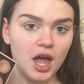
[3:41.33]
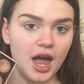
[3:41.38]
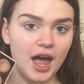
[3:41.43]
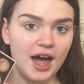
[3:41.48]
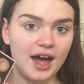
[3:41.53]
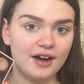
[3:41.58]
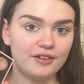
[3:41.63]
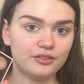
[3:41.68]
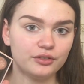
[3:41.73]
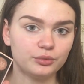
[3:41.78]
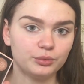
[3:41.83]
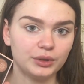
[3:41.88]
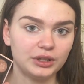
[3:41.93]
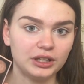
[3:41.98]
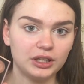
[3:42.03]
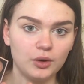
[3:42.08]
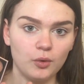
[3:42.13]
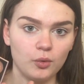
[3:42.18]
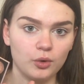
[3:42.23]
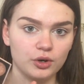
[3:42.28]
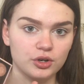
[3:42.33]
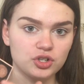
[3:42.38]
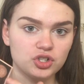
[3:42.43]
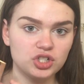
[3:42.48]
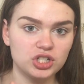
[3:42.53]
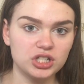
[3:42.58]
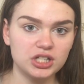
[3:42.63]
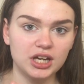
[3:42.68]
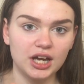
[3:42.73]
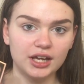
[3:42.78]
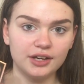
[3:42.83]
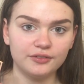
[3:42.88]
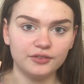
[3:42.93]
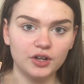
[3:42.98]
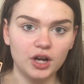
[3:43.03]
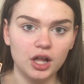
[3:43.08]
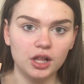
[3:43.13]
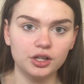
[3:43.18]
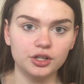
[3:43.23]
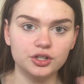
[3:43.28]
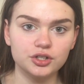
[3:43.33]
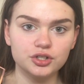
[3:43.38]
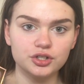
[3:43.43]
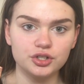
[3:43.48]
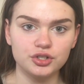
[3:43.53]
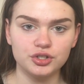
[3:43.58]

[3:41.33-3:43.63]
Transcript: have really orangey kind of colors,